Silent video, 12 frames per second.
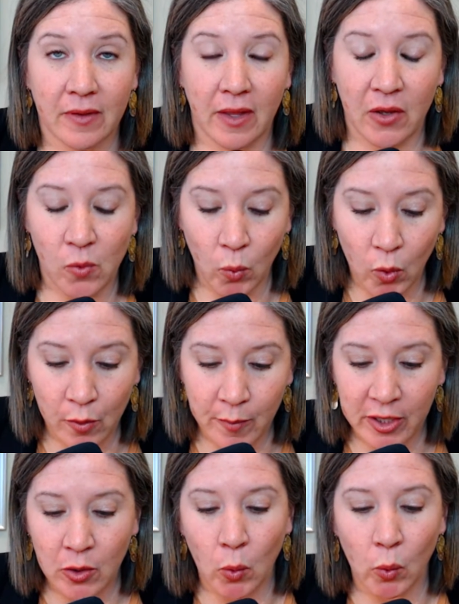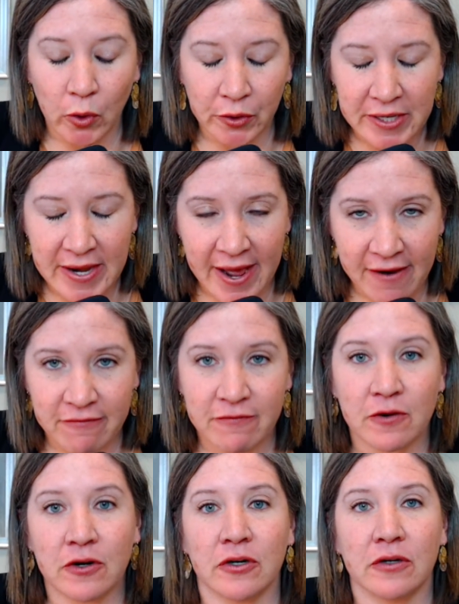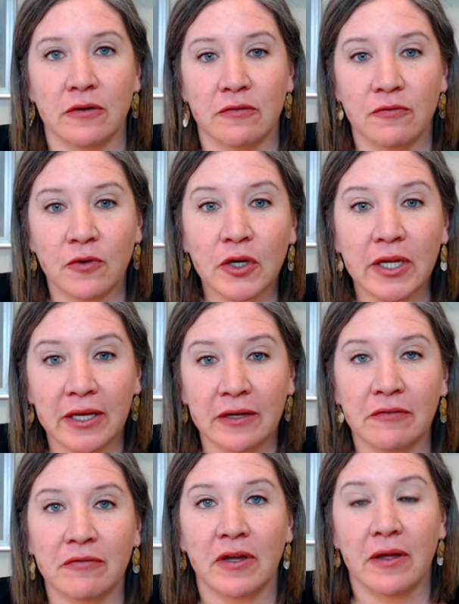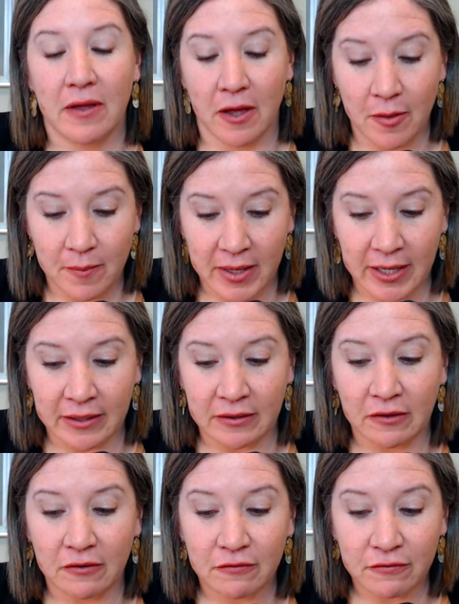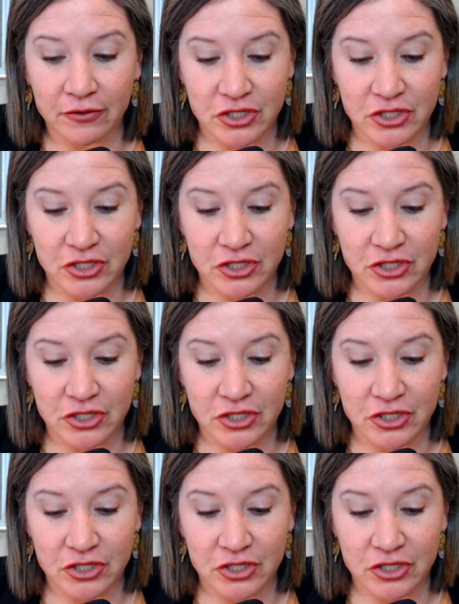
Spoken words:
A woman will never forgive a man for